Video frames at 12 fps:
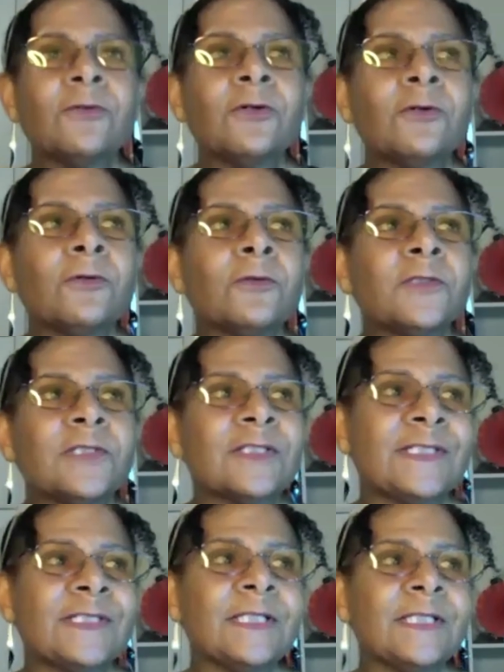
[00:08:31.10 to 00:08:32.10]
cool to
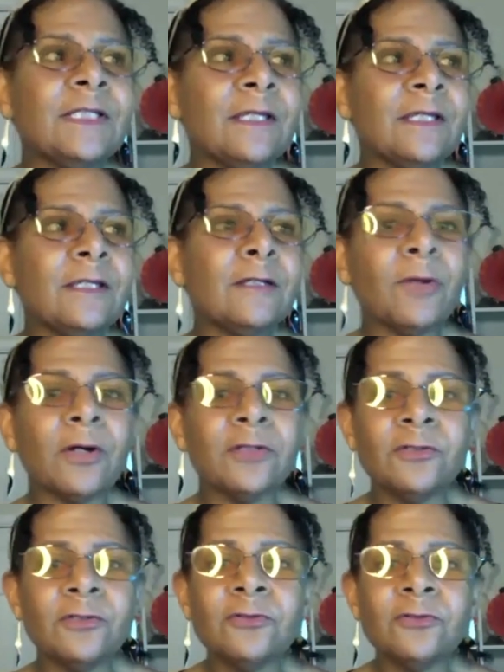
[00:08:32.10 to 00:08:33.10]
see him on
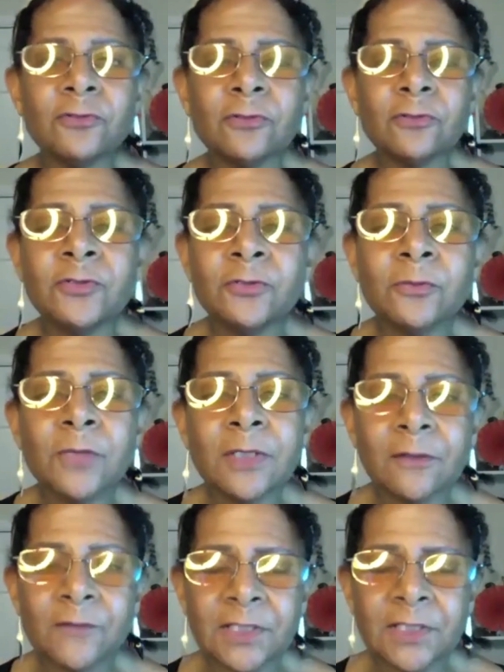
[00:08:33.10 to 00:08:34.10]
YouTube doing
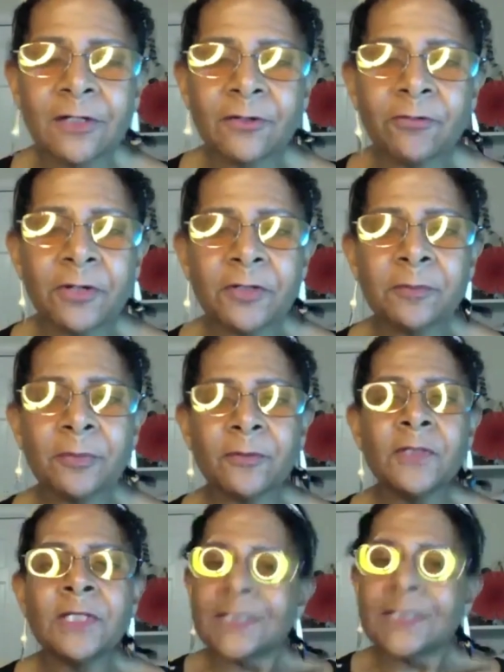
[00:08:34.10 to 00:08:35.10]
those
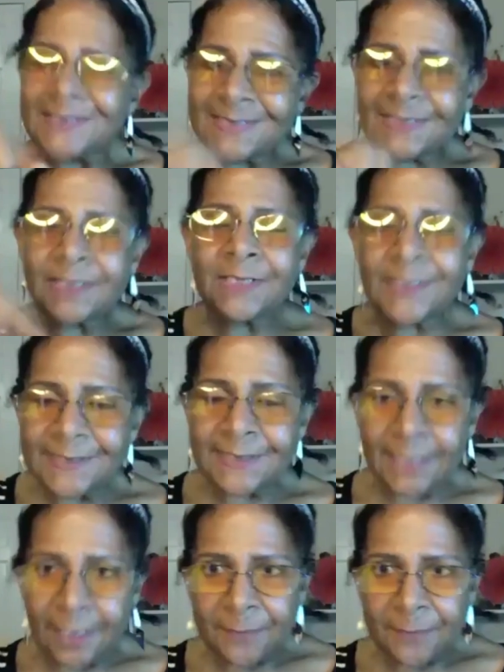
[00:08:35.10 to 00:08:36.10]
incredible
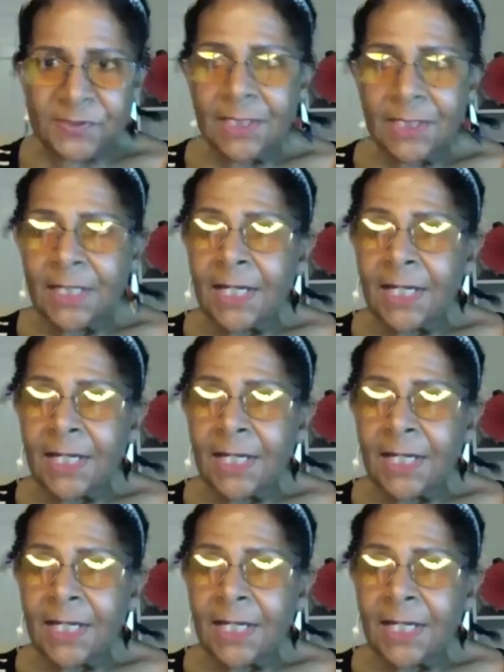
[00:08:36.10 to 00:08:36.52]
cityscapes.